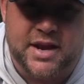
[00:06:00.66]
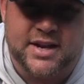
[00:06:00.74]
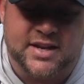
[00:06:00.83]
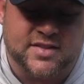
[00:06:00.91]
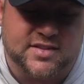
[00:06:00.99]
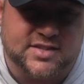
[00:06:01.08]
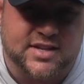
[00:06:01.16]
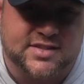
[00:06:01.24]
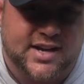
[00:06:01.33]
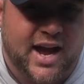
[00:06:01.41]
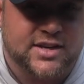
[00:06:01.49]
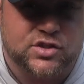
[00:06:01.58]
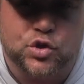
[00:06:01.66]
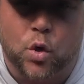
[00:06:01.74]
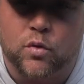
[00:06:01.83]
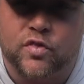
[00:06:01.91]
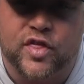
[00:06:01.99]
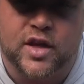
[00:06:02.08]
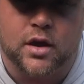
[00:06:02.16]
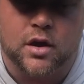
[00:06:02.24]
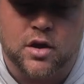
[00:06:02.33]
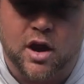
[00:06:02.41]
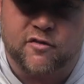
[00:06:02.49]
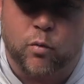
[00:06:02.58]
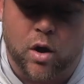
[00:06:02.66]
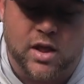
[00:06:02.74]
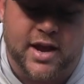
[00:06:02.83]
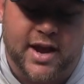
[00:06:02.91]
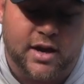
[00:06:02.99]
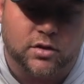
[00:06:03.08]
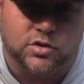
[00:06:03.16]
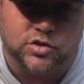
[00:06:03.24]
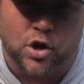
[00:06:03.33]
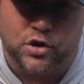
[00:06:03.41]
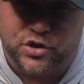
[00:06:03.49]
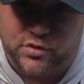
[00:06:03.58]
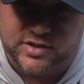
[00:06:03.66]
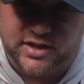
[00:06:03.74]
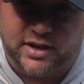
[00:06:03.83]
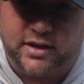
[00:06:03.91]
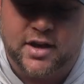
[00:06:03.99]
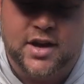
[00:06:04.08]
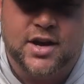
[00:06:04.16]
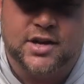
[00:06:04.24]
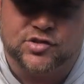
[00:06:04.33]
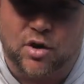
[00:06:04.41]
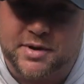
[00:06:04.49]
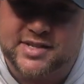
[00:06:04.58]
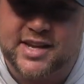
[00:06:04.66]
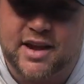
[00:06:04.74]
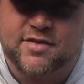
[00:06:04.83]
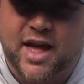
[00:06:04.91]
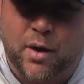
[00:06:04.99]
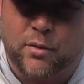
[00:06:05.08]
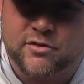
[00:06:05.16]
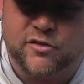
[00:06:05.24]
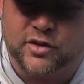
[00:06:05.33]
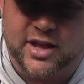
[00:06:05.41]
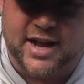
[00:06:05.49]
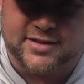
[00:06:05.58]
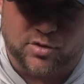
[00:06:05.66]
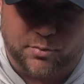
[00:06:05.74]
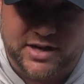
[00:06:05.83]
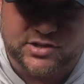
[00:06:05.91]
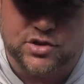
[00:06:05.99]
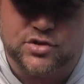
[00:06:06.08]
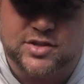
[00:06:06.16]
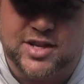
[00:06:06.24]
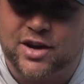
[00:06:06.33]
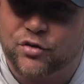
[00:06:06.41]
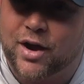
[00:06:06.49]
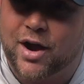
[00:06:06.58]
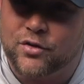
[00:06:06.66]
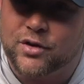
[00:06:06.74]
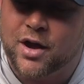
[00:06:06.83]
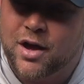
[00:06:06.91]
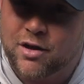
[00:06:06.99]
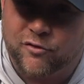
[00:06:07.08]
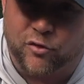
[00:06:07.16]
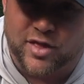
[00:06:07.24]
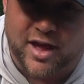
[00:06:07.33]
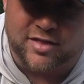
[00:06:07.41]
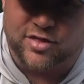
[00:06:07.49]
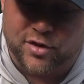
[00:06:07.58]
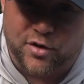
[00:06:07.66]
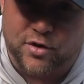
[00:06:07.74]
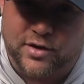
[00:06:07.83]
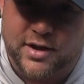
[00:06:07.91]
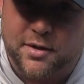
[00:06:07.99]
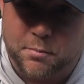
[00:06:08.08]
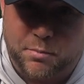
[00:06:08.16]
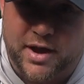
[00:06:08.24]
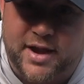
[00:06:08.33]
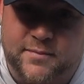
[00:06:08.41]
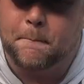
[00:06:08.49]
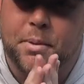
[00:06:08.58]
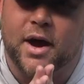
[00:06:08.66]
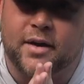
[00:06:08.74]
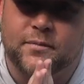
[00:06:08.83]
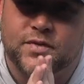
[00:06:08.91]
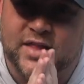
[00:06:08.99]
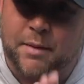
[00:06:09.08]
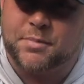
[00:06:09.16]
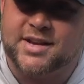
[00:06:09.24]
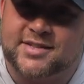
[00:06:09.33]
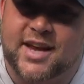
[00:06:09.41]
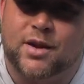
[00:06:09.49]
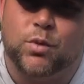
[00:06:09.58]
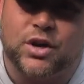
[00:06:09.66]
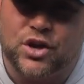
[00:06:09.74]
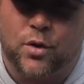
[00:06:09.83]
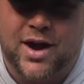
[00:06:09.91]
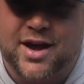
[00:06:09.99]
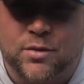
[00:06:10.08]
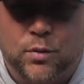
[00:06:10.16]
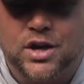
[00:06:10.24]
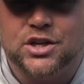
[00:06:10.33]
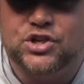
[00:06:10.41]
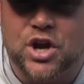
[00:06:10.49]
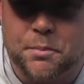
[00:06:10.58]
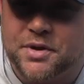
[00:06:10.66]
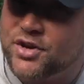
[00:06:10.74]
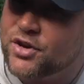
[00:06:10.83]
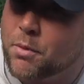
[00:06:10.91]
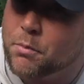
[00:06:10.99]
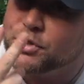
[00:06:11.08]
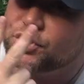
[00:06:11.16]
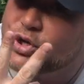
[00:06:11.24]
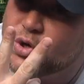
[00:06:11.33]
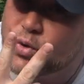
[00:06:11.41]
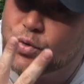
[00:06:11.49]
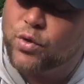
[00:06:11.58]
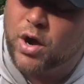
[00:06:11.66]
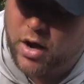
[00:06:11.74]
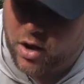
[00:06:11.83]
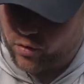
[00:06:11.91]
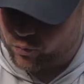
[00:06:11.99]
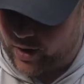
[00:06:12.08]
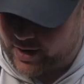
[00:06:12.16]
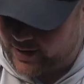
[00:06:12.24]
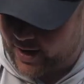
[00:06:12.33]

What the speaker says: bait in the sense that I don't think enough walleye anglers are using it. So I'm gonna save that one for last. So make sure you stick around for that third bait. But that being said, we're gonna go ahead and we're gonna jump into number two right